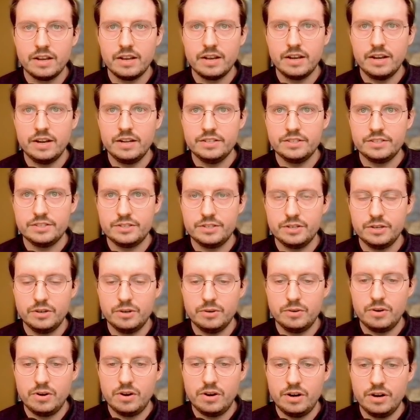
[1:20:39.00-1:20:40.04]
And so
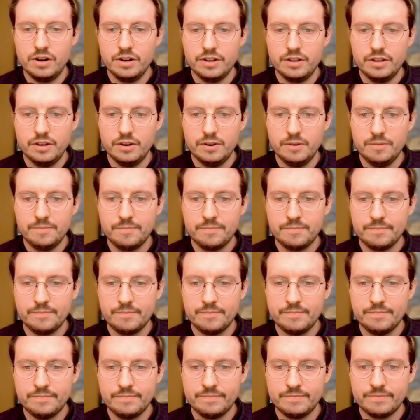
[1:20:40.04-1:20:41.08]
audio
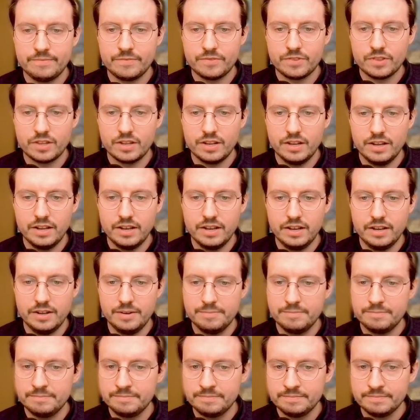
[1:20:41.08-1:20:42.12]
in.
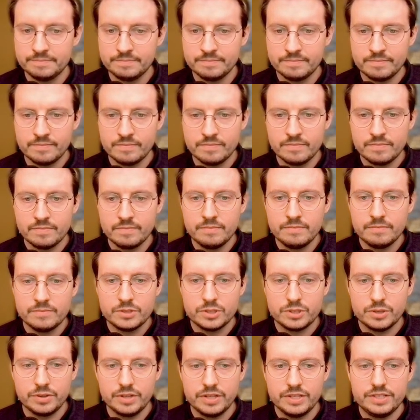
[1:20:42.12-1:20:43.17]

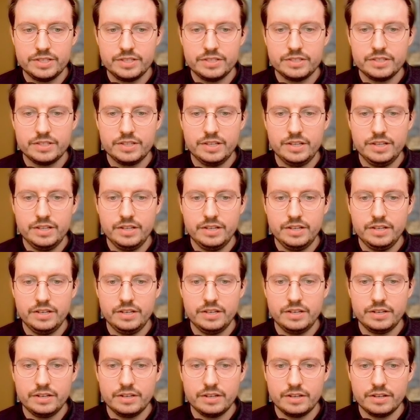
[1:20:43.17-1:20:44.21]
So this is
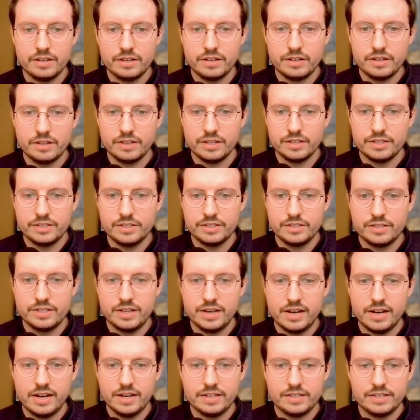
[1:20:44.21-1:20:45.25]

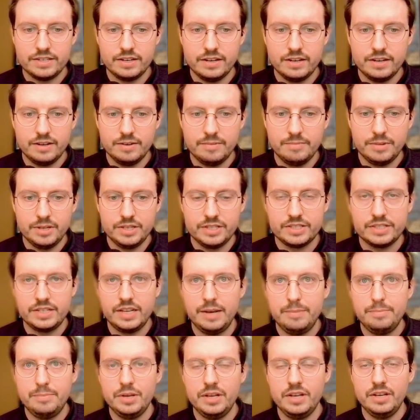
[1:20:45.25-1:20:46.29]
that
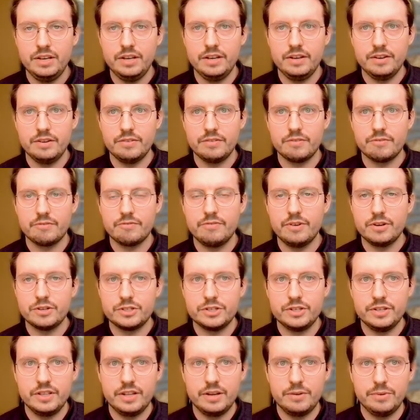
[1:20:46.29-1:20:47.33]
escaping
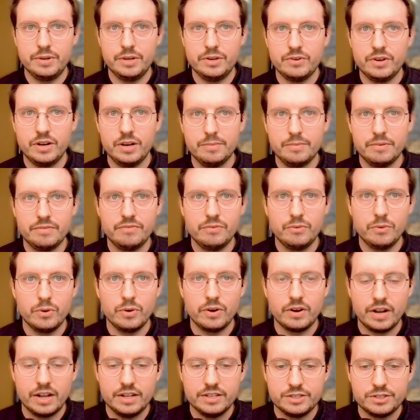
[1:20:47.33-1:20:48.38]
function that we created before.
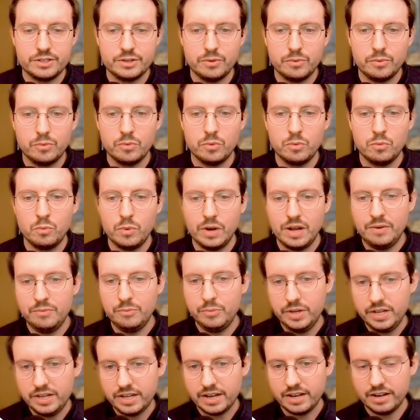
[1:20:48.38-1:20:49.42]
And so when
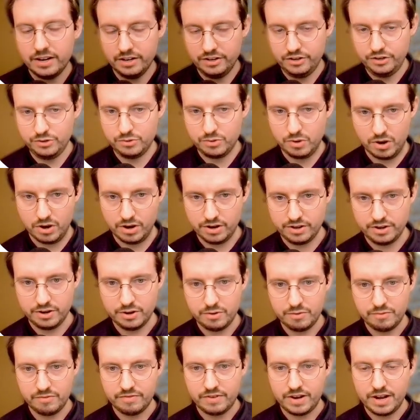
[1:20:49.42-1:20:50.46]
we get a new
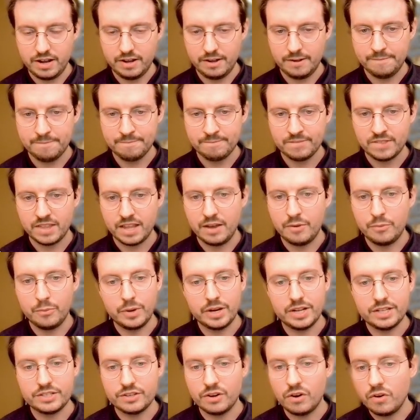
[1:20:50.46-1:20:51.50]
audio file and when
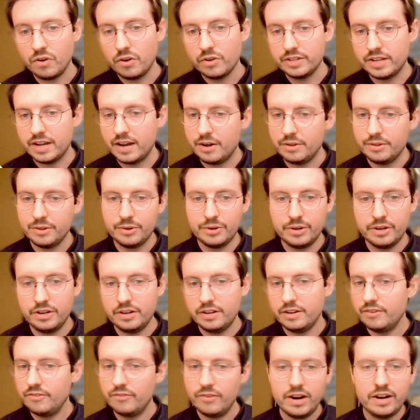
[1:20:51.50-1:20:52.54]
it's all downloaded
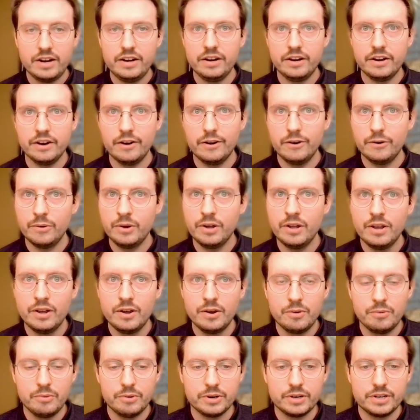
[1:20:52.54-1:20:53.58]
and ready to go,
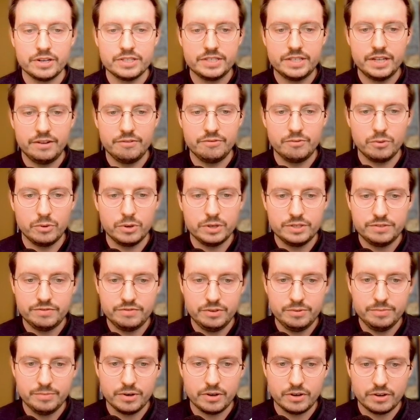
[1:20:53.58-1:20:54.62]
we're going to say voice view
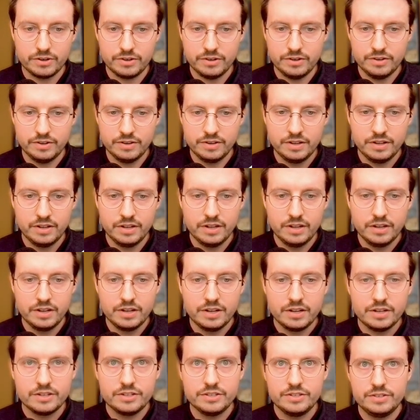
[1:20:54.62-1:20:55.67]
model
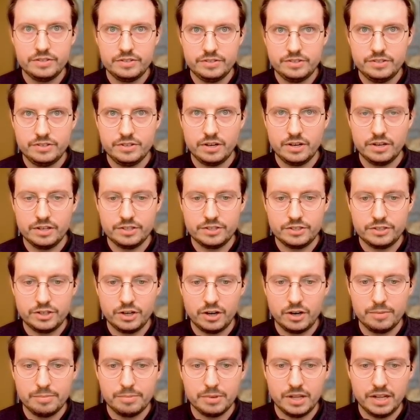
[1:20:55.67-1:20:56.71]
dot
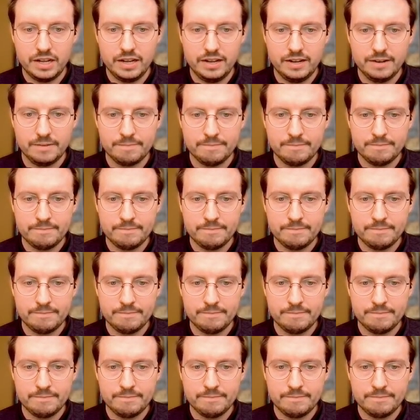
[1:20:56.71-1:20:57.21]
start playing.